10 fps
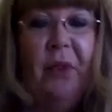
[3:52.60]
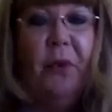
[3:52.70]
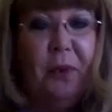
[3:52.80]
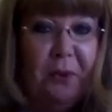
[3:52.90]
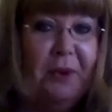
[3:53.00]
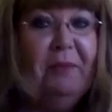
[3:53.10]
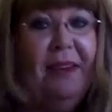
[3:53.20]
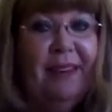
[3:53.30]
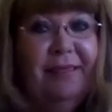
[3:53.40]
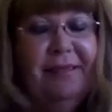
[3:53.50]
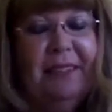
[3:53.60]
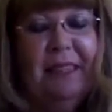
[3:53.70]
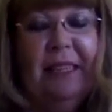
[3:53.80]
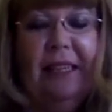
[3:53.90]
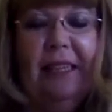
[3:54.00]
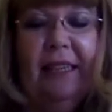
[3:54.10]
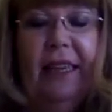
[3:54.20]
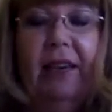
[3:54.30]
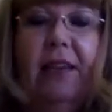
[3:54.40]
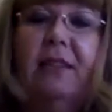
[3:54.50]
with one pin.
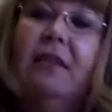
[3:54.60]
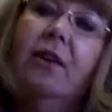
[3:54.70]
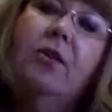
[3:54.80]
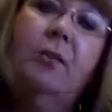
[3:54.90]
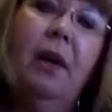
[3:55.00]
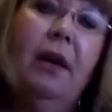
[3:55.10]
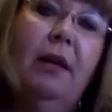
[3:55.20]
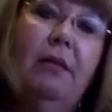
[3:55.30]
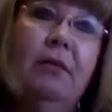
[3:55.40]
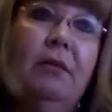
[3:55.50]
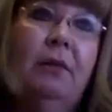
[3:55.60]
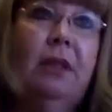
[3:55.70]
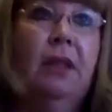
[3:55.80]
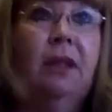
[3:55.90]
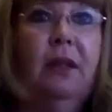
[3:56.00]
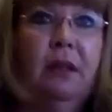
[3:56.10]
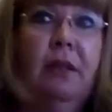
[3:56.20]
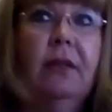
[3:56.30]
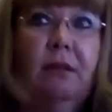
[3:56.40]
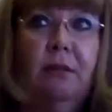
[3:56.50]
Now let's go to my
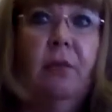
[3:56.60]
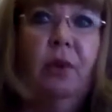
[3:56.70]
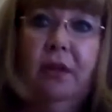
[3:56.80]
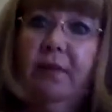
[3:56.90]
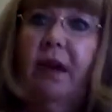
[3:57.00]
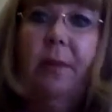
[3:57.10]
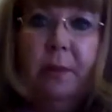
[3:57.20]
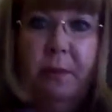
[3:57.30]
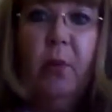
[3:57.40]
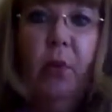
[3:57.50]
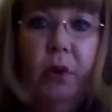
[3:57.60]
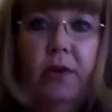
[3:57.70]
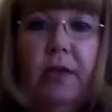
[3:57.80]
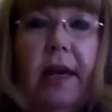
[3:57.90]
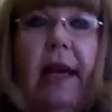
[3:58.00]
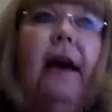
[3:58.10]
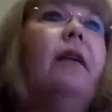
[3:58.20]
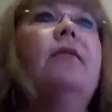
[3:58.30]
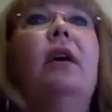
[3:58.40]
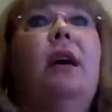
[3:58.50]
more developed boards. I
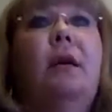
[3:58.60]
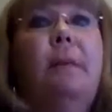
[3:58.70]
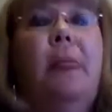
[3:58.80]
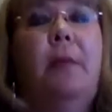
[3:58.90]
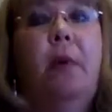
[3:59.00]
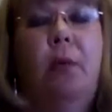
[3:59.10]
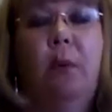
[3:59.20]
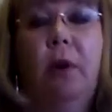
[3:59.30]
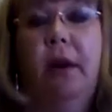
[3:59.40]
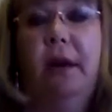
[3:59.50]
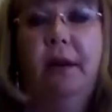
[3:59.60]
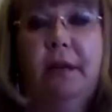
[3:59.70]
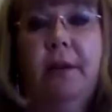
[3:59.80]
have Mobile Marketing